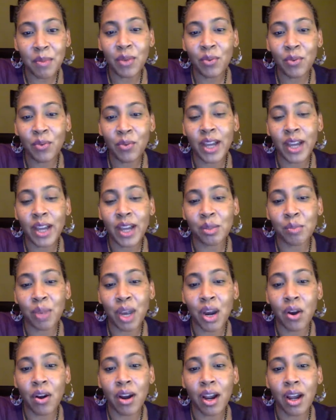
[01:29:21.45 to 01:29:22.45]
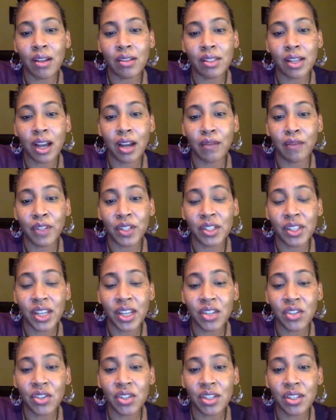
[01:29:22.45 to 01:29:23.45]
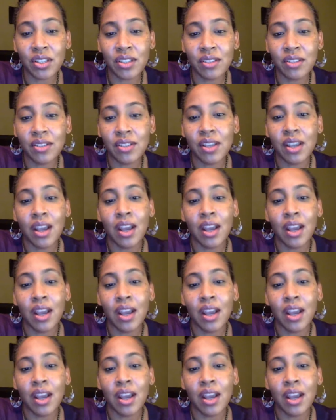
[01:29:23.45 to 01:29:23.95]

We've got some powerhouse conversations,